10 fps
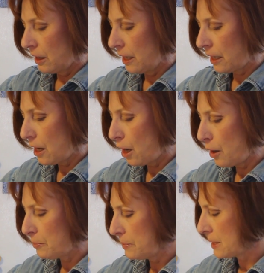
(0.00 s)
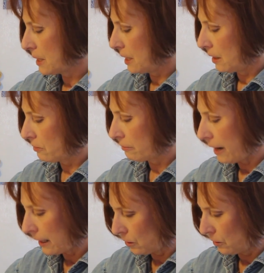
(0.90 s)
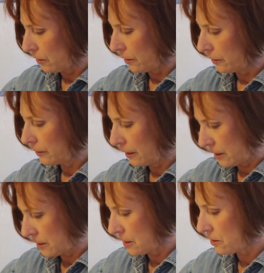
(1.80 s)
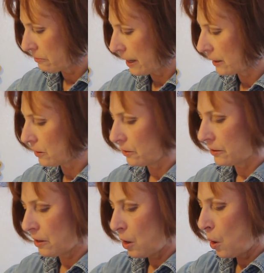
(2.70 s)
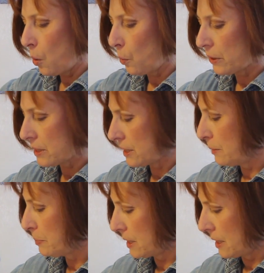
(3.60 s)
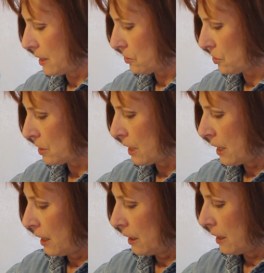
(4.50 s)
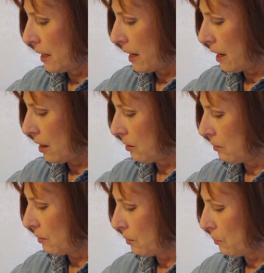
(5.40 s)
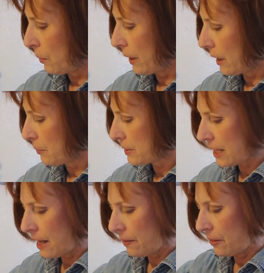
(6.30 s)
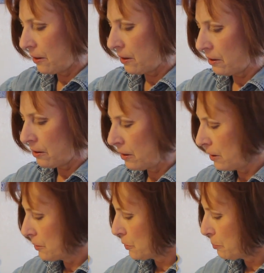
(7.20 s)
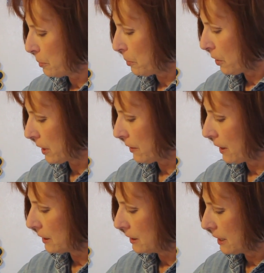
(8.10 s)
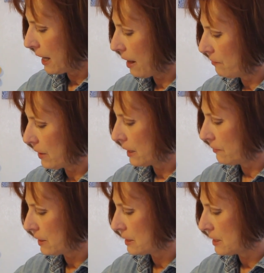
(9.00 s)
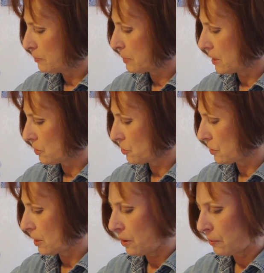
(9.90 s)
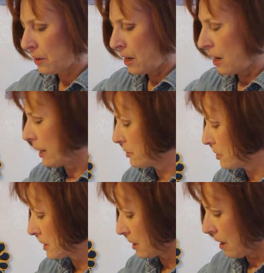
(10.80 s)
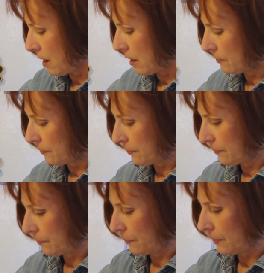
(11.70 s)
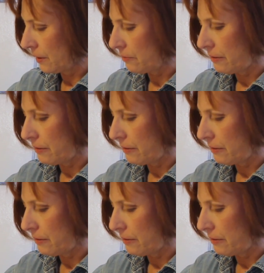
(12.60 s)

It comes in regular, and this is a regular, or deep dish. Now, when I was at the supermarket, they didn't have any of the deep dish, so I just got the